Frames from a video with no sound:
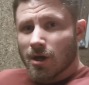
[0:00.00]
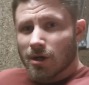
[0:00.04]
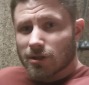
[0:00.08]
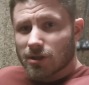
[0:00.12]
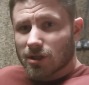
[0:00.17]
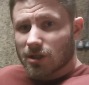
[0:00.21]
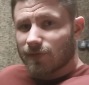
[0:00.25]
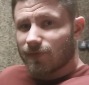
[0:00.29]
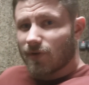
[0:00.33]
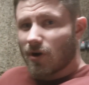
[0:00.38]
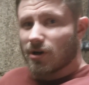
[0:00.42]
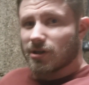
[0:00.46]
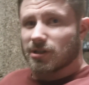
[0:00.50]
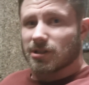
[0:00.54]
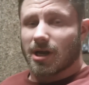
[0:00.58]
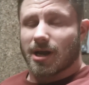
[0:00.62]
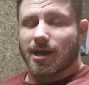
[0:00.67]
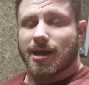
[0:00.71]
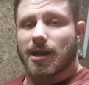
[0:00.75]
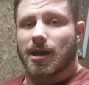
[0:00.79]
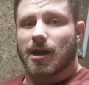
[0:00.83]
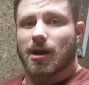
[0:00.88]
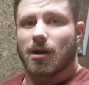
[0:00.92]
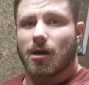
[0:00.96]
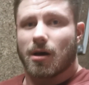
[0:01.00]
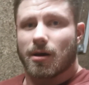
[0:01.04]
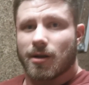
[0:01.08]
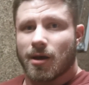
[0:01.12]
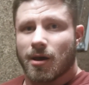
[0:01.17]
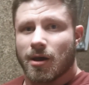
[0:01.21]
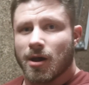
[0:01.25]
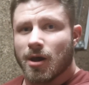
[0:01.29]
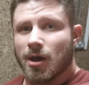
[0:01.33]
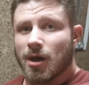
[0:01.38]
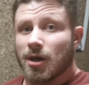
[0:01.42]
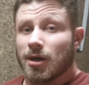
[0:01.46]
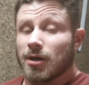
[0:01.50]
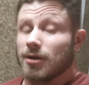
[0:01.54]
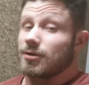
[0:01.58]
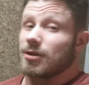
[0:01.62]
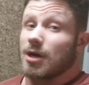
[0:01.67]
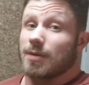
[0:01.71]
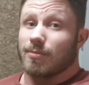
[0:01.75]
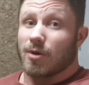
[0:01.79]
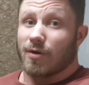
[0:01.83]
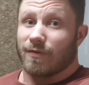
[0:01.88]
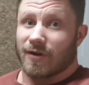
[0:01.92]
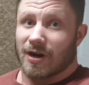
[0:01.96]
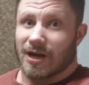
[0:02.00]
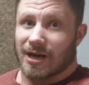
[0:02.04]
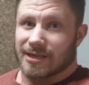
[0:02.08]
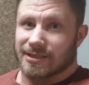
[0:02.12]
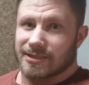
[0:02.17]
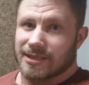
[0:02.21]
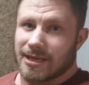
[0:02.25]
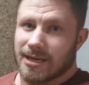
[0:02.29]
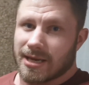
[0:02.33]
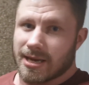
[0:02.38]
just very slight incline dumbbell flies.